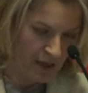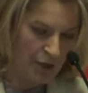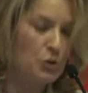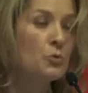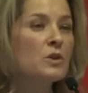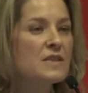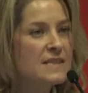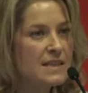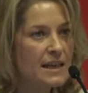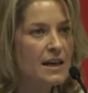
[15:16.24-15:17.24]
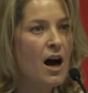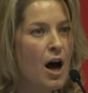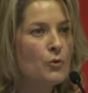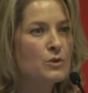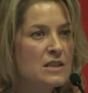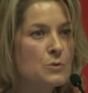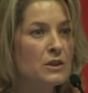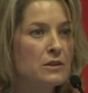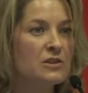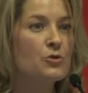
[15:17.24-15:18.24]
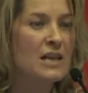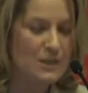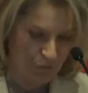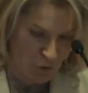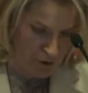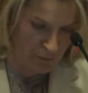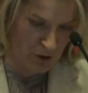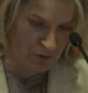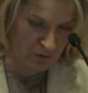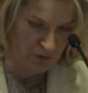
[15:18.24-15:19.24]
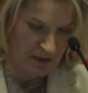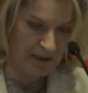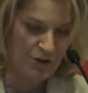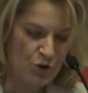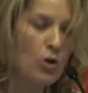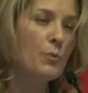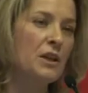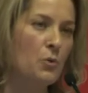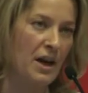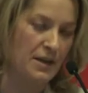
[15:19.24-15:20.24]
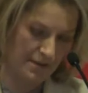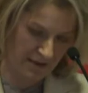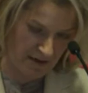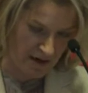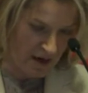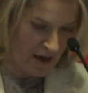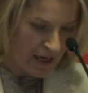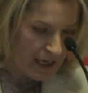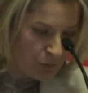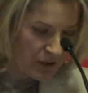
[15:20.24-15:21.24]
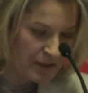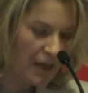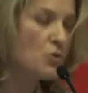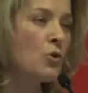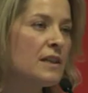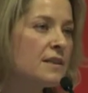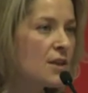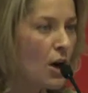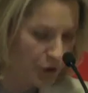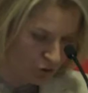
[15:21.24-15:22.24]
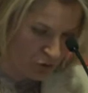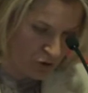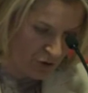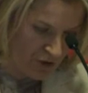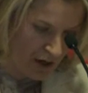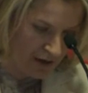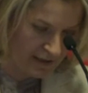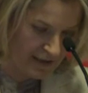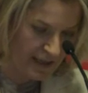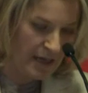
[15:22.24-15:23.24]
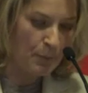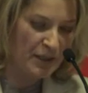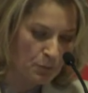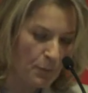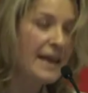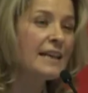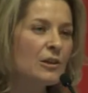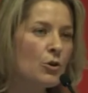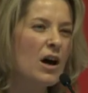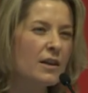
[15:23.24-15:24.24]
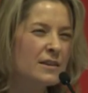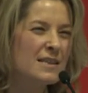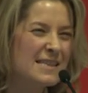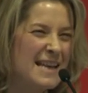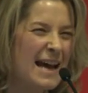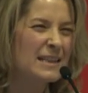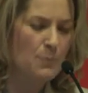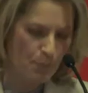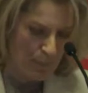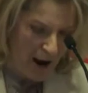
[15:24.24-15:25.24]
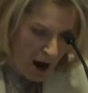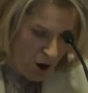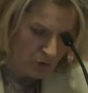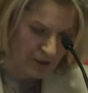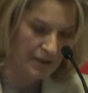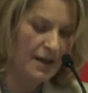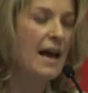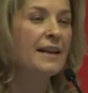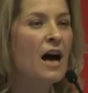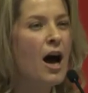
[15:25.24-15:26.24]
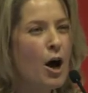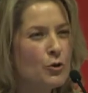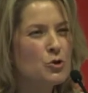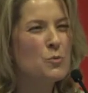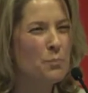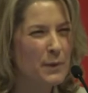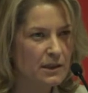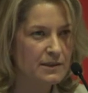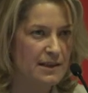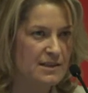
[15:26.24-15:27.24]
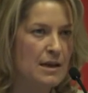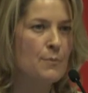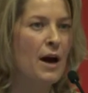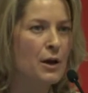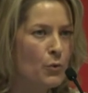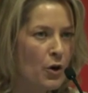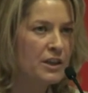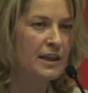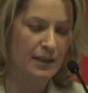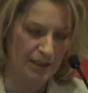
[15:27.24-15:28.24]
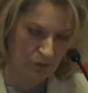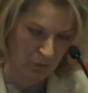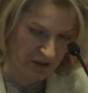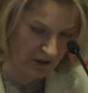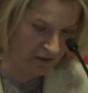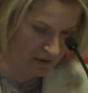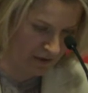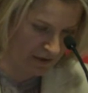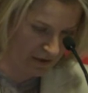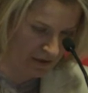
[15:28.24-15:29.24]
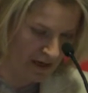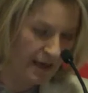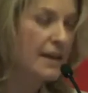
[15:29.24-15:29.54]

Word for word: You will see how this will transform you in so many ways. It will not only tie you to society, but make you understand power and how to build it by working it with others.